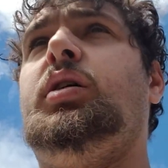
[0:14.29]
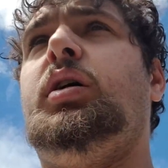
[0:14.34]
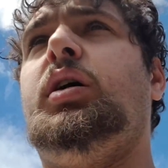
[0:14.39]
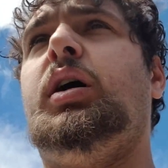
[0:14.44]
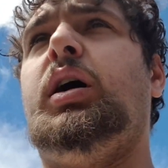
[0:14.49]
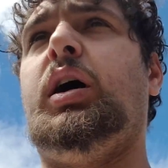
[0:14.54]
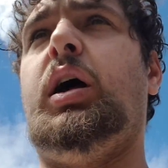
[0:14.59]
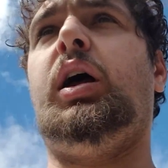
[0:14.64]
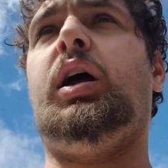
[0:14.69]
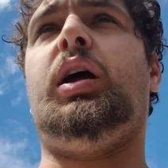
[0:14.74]

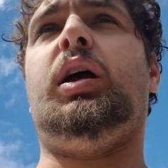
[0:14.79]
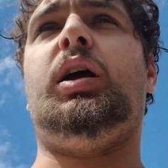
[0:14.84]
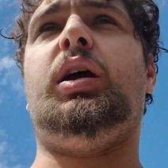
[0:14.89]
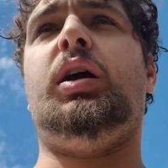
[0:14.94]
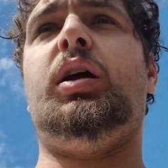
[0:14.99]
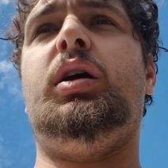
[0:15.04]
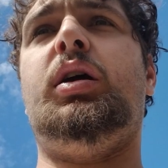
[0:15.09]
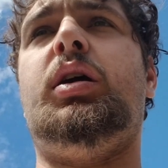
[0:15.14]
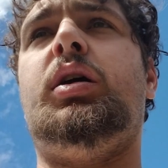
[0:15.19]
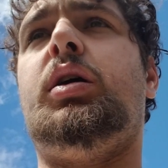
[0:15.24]

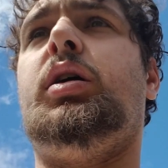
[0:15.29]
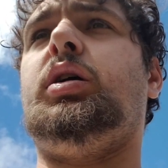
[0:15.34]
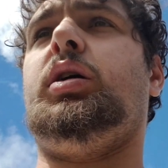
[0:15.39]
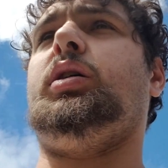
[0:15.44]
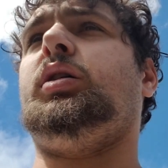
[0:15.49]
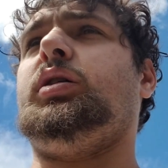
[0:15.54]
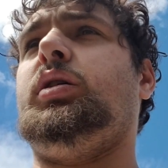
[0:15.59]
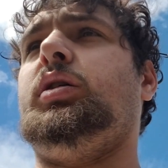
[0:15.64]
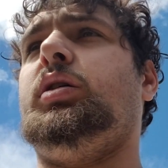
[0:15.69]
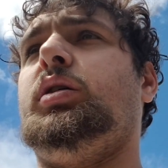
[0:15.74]
I
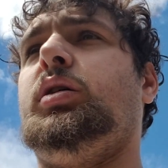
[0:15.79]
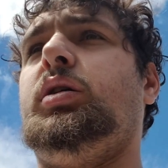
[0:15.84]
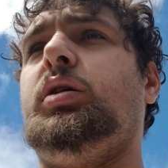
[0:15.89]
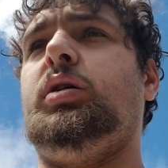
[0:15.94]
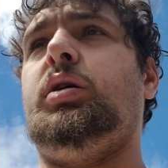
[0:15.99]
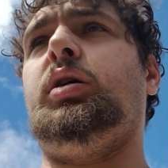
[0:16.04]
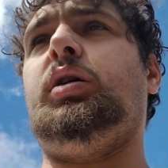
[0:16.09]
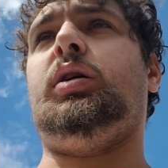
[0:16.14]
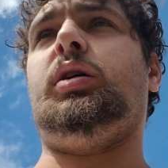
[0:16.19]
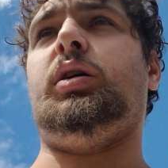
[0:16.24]

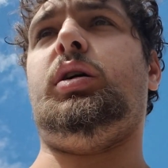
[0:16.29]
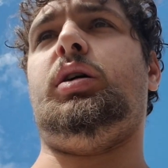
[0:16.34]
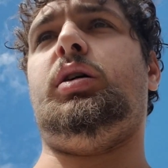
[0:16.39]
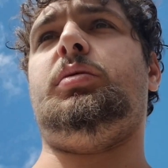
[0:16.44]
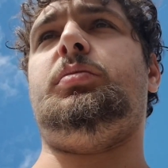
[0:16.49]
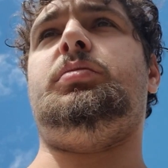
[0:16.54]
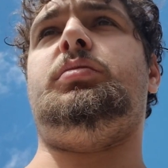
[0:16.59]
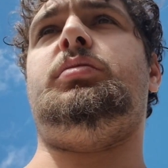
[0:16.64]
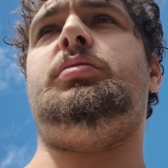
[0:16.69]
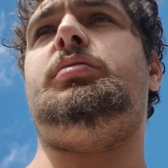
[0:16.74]

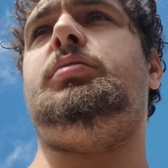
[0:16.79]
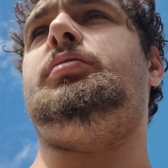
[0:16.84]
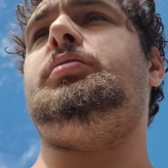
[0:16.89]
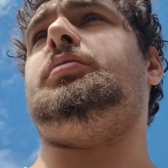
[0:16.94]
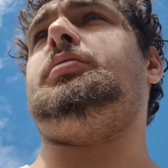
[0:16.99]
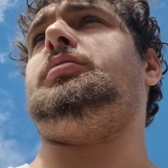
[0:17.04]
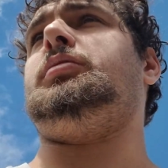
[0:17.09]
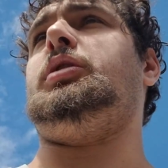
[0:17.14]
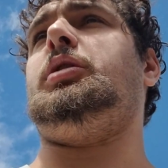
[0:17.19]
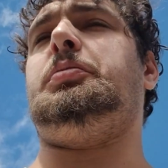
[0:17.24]
am
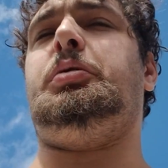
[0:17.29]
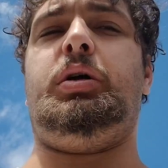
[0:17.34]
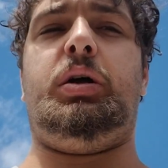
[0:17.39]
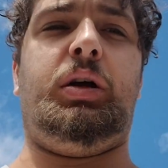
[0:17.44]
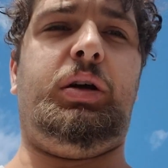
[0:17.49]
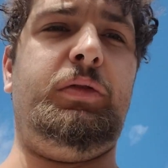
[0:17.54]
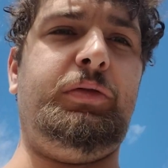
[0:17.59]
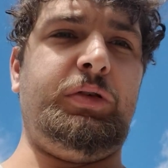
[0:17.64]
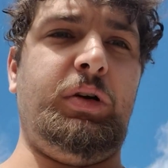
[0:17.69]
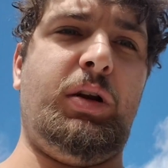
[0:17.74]

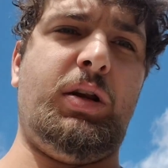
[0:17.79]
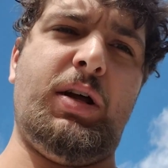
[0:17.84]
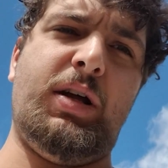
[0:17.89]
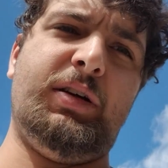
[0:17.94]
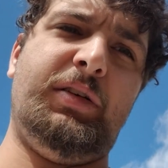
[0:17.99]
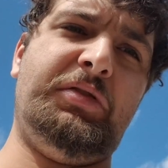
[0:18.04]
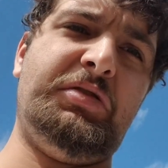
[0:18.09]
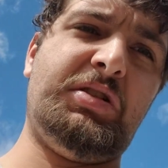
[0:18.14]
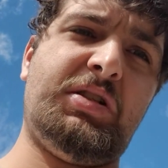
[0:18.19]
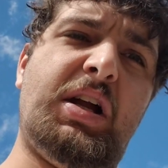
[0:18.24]
applying for a lot
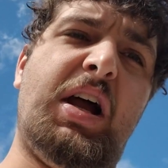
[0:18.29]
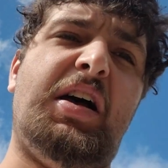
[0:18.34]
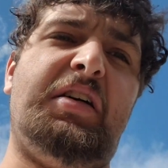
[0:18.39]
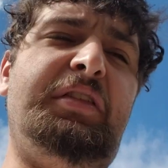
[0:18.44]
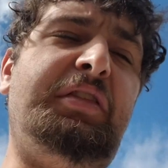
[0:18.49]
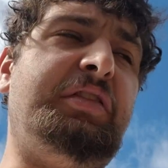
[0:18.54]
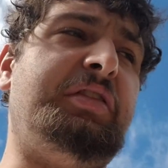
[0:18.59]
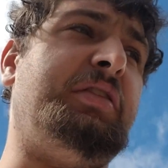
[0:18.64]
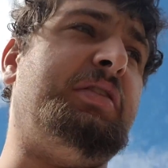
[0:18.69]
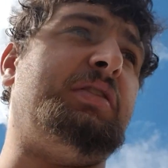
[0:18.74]
of
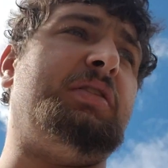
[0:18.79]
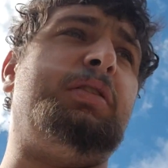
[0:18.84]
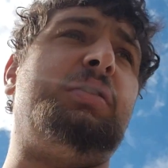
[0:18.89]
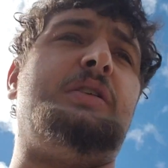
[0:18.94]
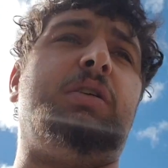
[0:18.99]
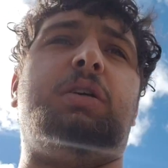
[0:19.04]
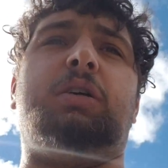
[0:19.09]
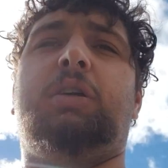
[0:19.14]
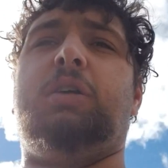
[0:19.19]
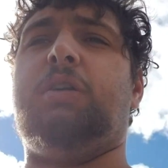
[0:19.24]
stuff,
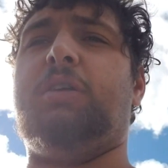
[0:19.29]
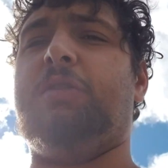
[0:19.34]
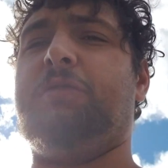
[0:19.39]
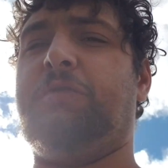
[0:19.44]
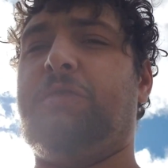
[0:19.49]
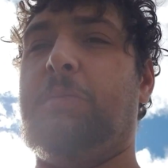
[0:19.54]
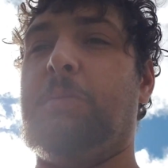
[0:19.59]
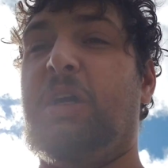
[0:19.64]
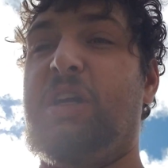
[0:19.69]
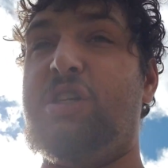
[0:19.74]

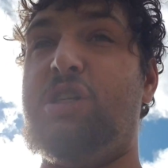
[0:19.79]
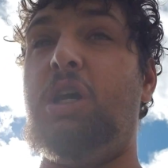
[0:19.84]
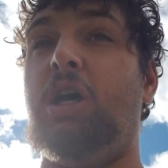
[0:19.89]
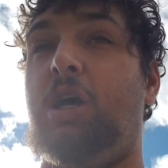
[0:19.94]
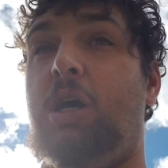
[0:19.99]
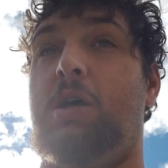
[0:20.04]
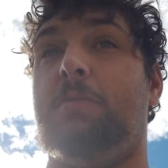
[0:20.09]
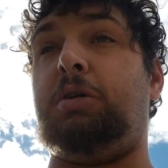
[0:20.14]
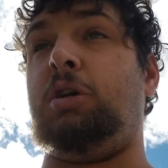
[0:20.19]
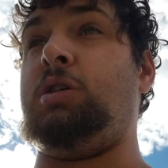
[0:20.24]
for my
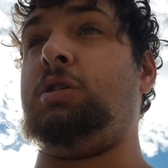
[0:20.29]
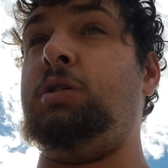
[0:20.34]
job.